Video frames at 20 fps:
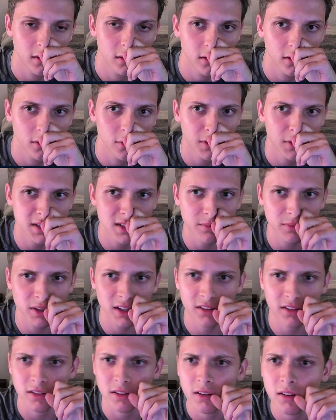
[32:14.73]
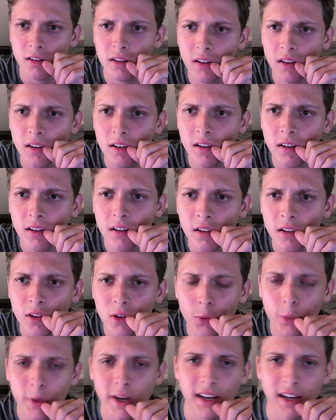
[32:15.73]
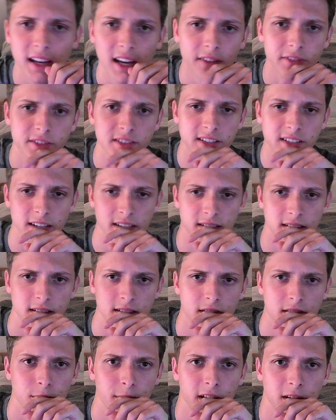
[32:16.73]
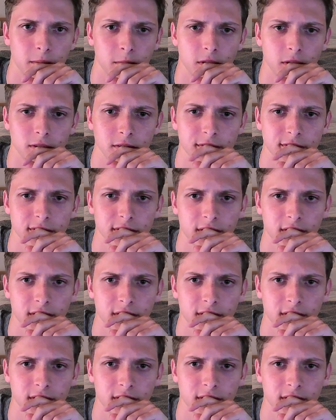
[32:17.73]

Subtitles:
What's the blunder? Queen f6 is the winning move?